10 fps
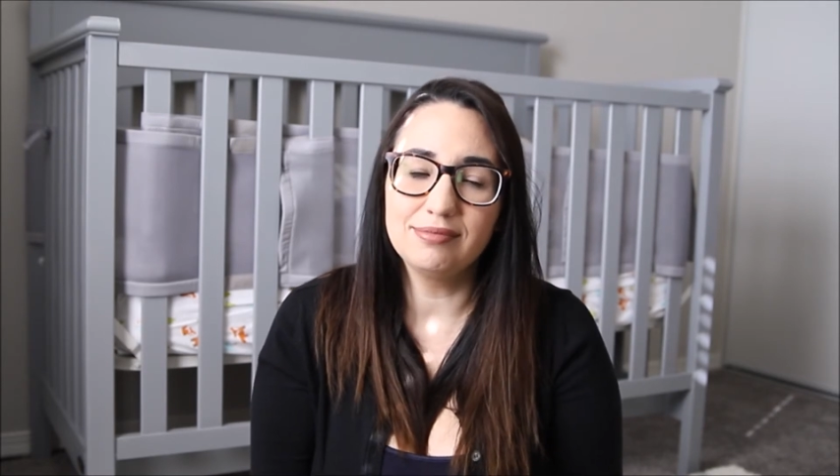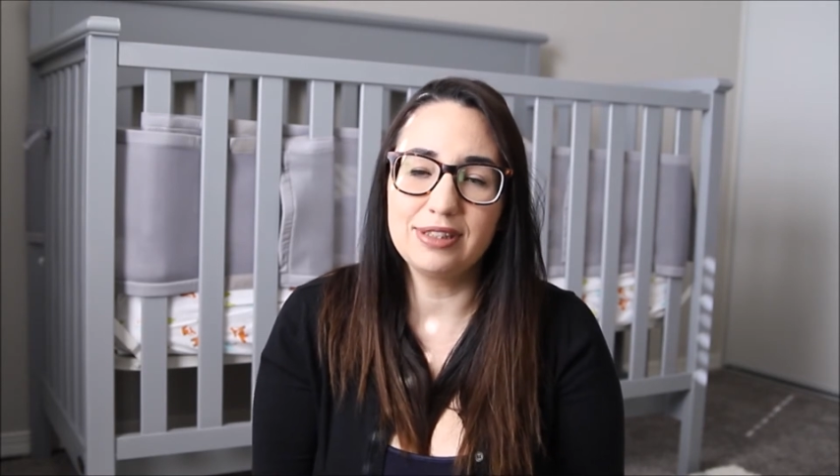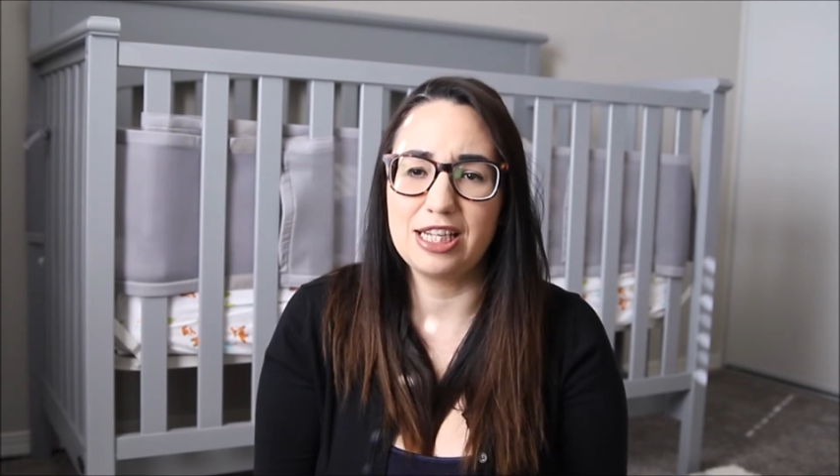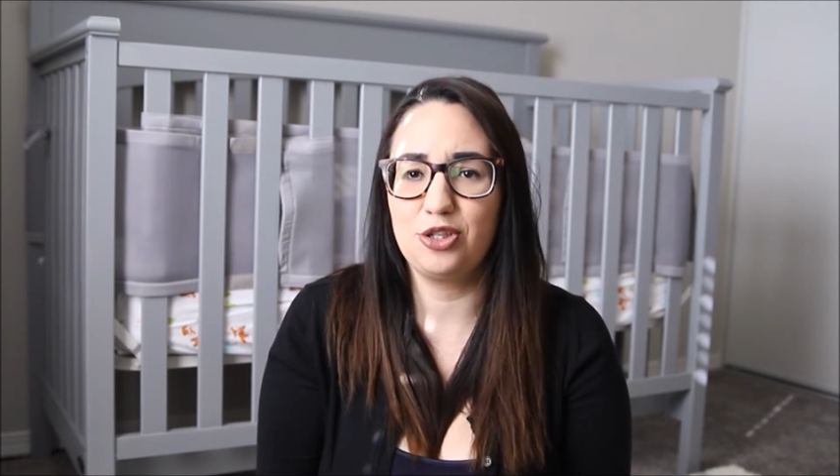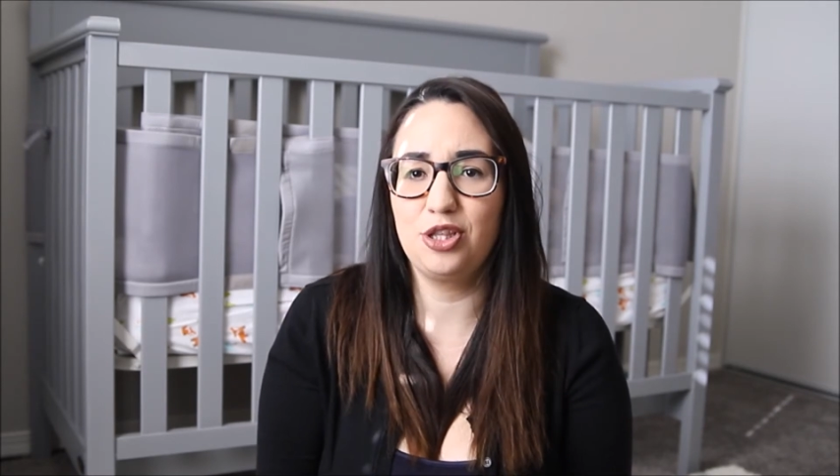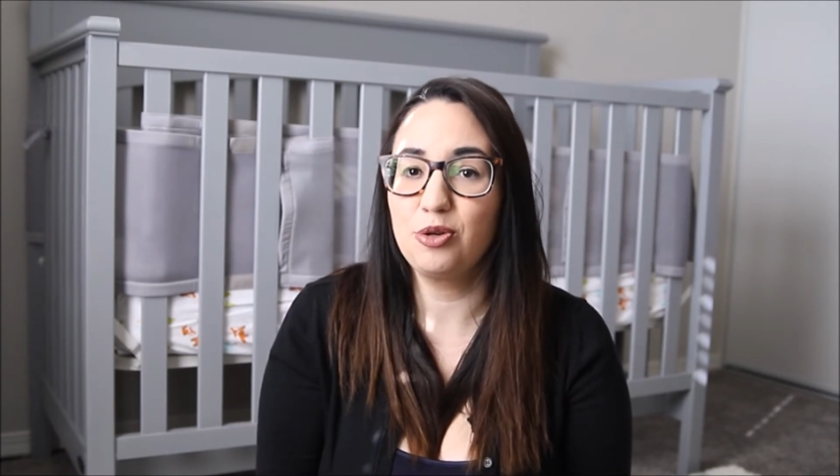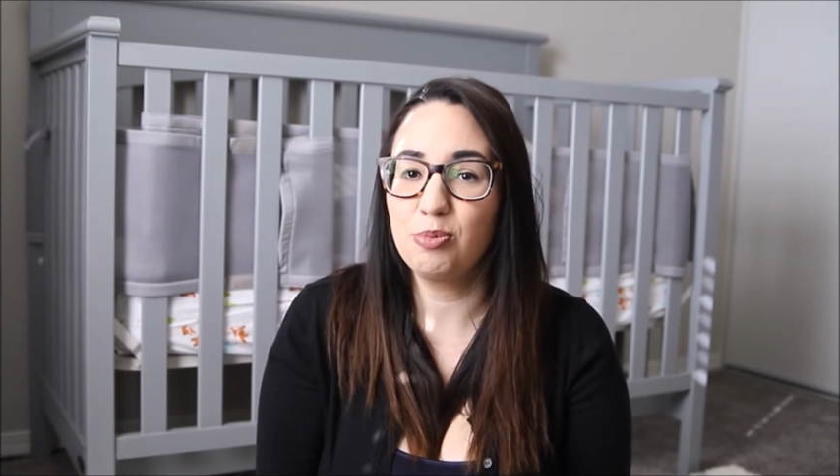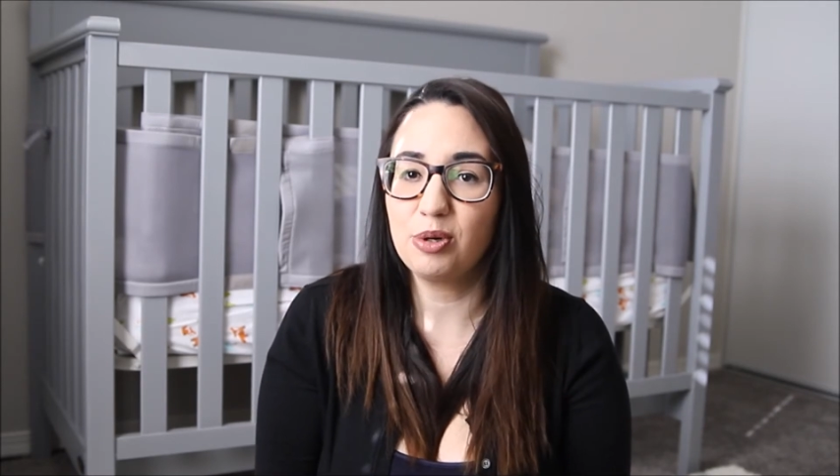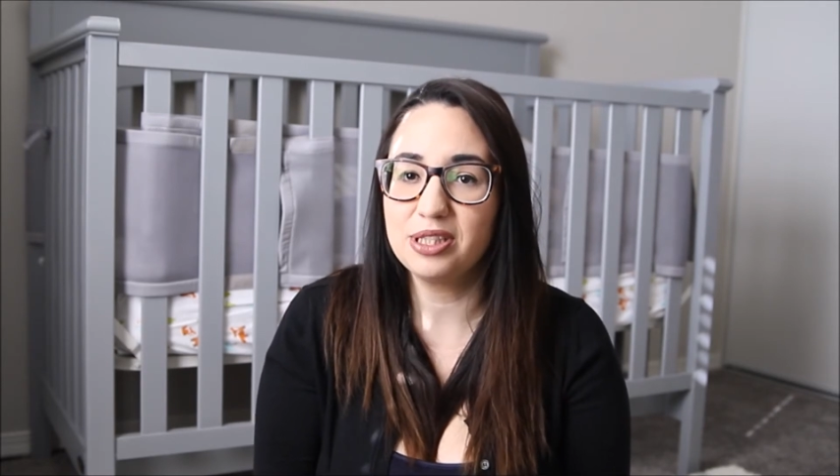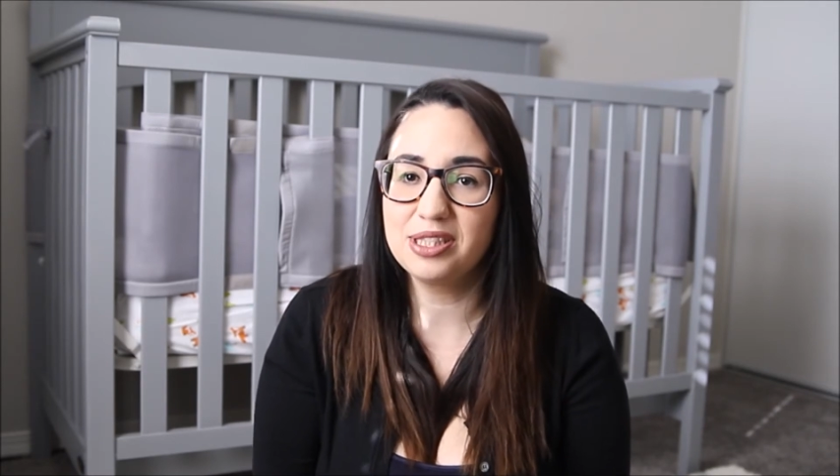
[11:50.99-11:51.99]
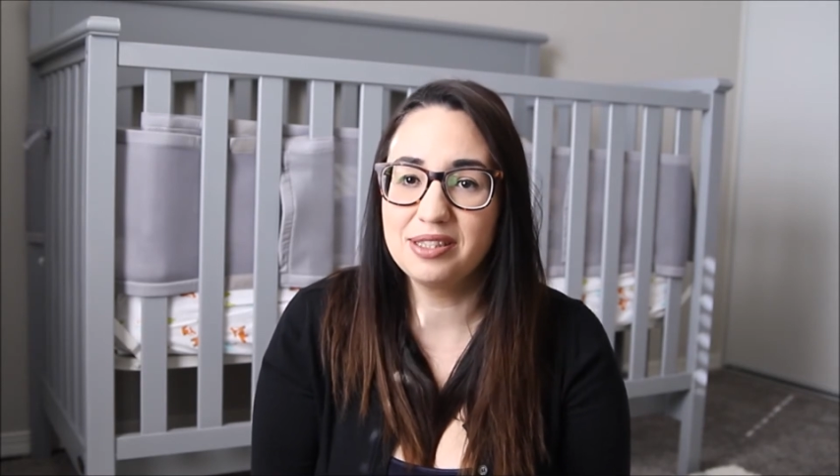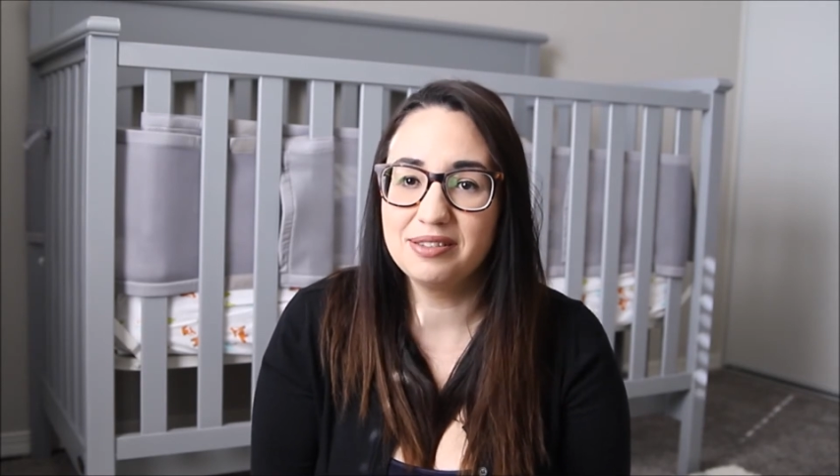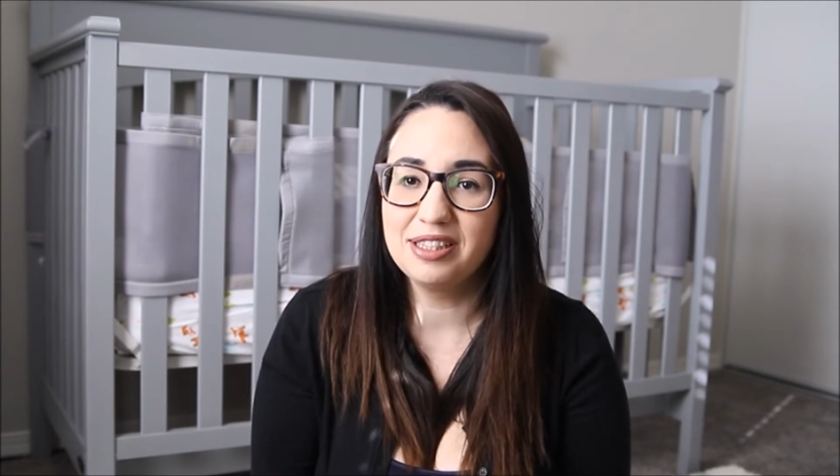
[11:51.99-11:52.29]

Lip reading: not to the newborns.